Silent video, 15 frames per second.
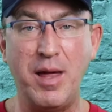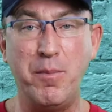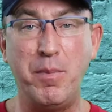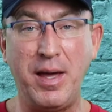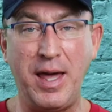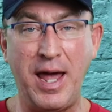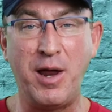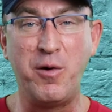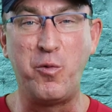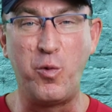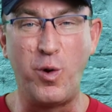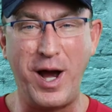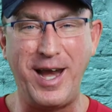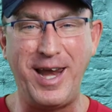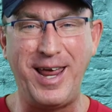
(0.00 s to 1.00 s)
and began
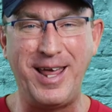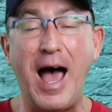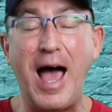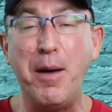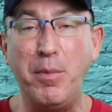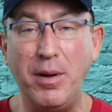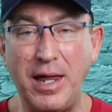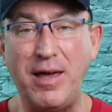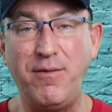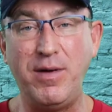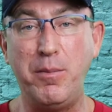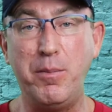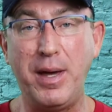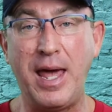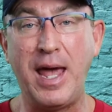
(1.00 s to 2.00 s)
writing. I believe
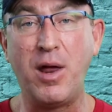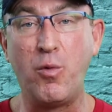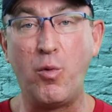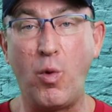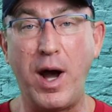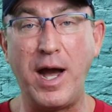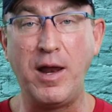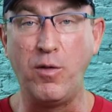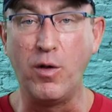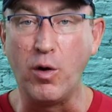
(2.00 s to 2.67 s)
he began writing